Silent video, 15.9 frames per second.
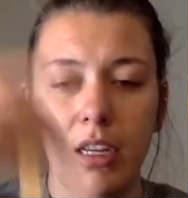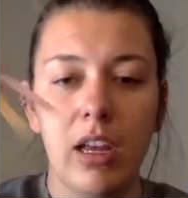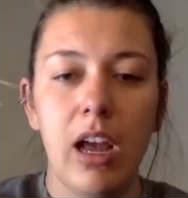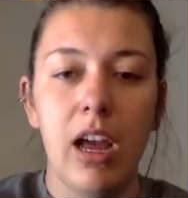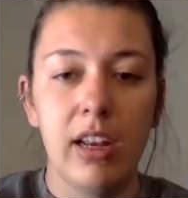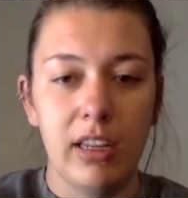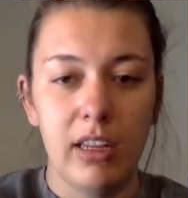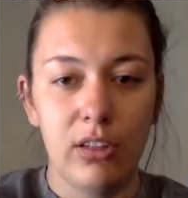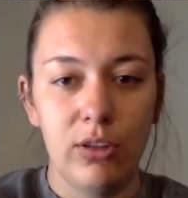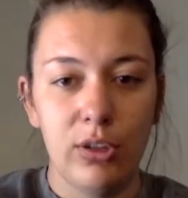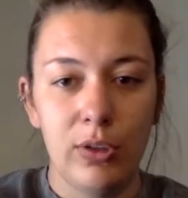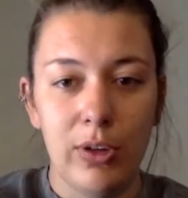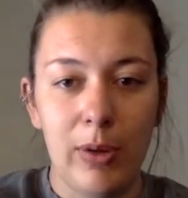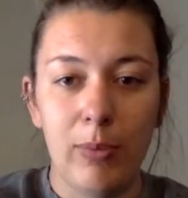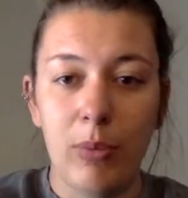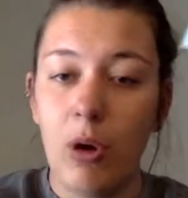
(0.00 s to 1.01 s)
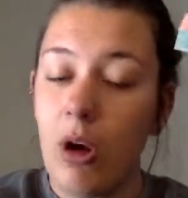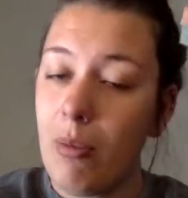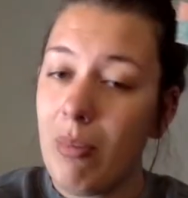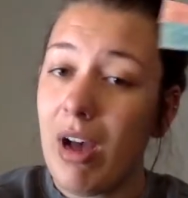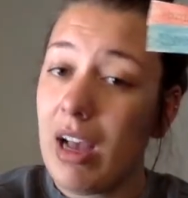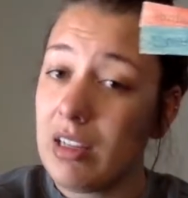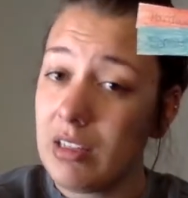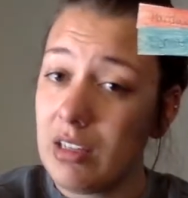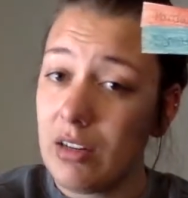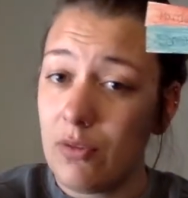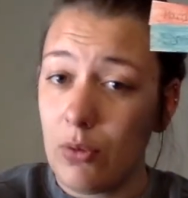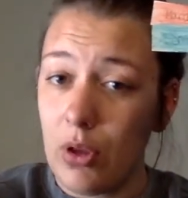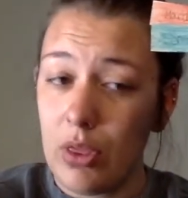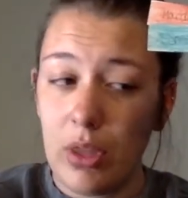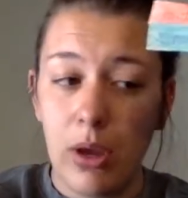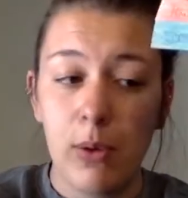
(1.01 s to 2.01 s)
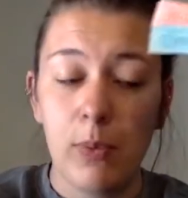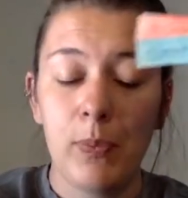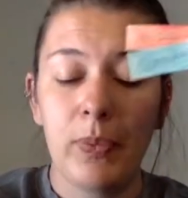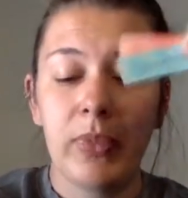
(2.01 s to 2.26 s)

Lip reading: on each strip, a positive one though.